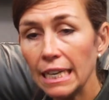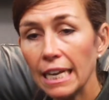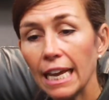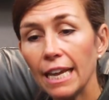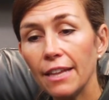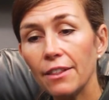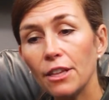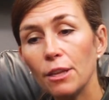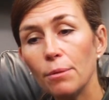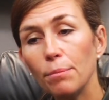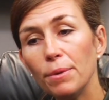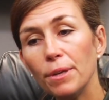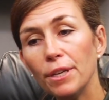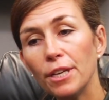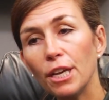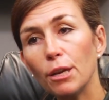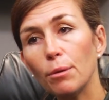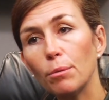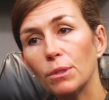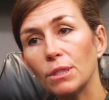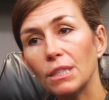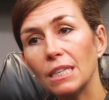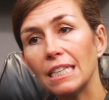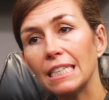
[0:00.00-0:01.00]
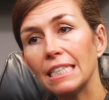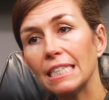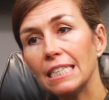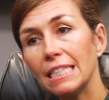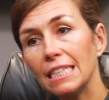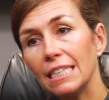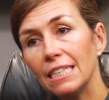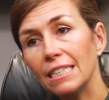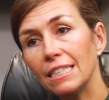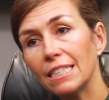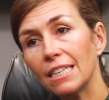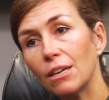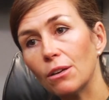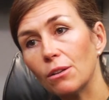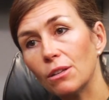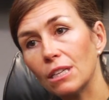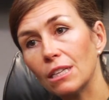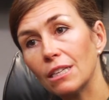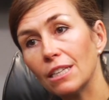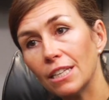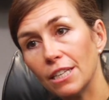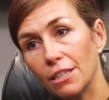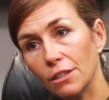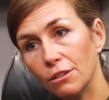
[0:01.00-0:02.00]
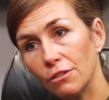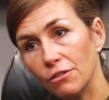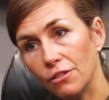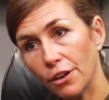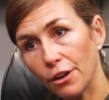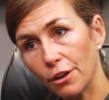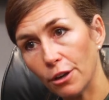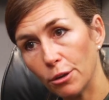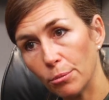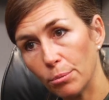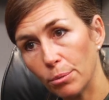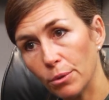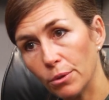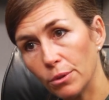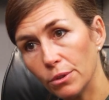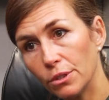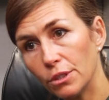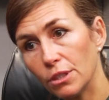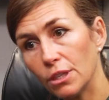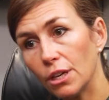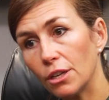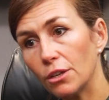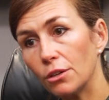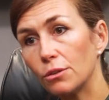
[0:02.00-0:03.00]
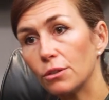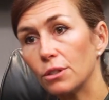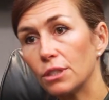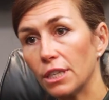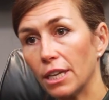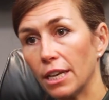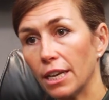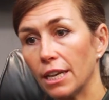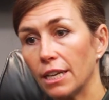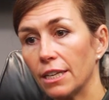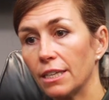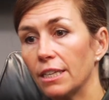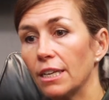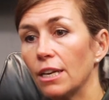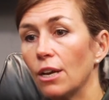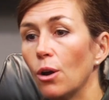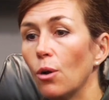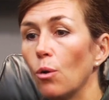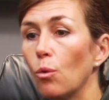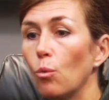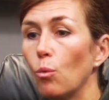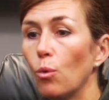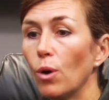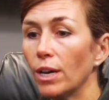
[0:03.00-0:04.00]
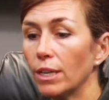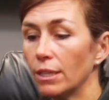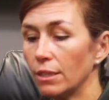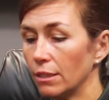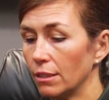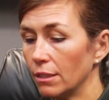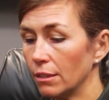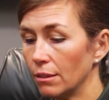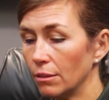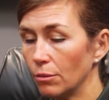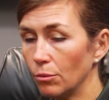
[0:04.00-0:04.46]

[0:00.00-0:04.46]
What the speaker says: and then being able to then tease out the clinical variables to understand what